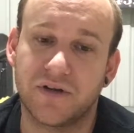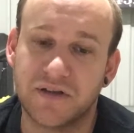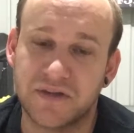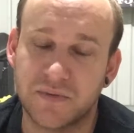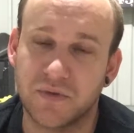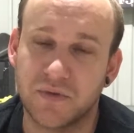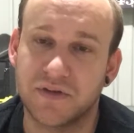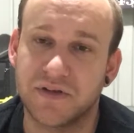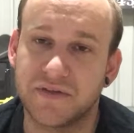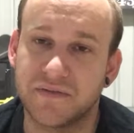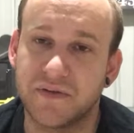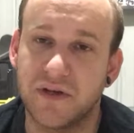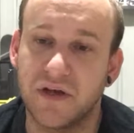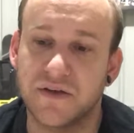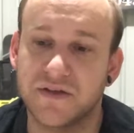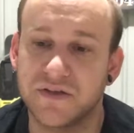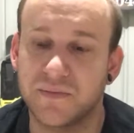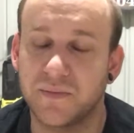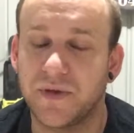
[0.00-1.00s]
that's what this
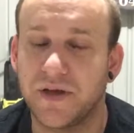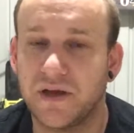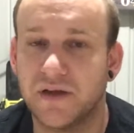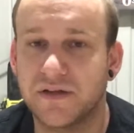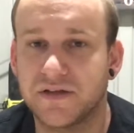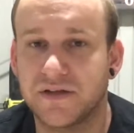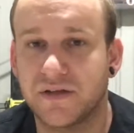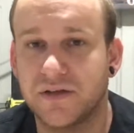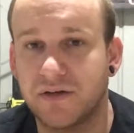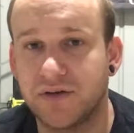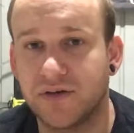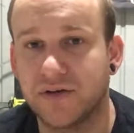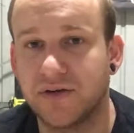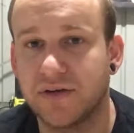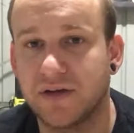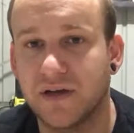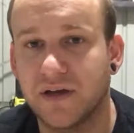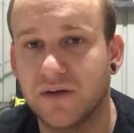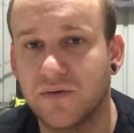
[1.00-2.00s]
video is about, so you can
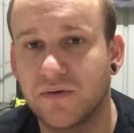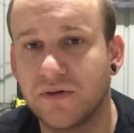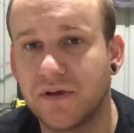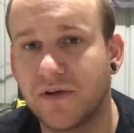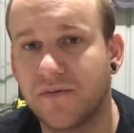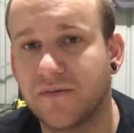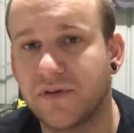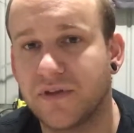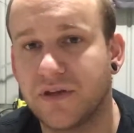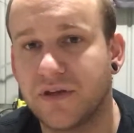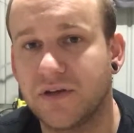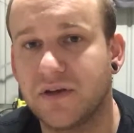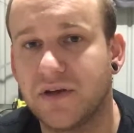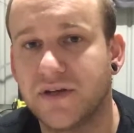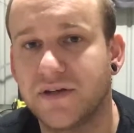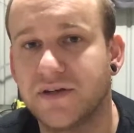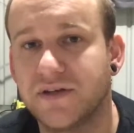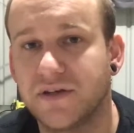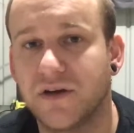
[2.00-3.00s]
get everything you
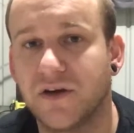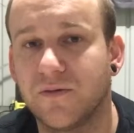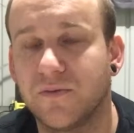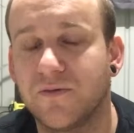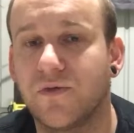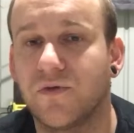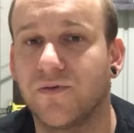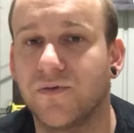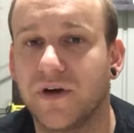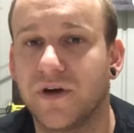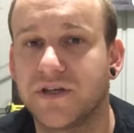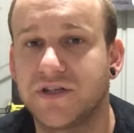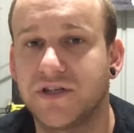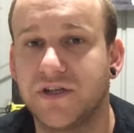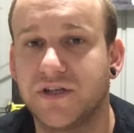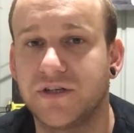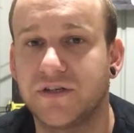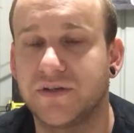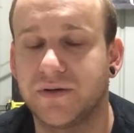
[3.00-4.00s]
need to know before rushing
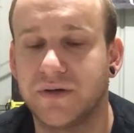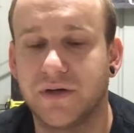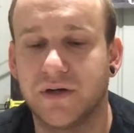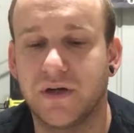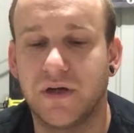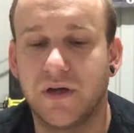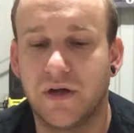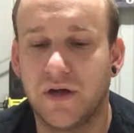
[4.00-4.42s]
into it.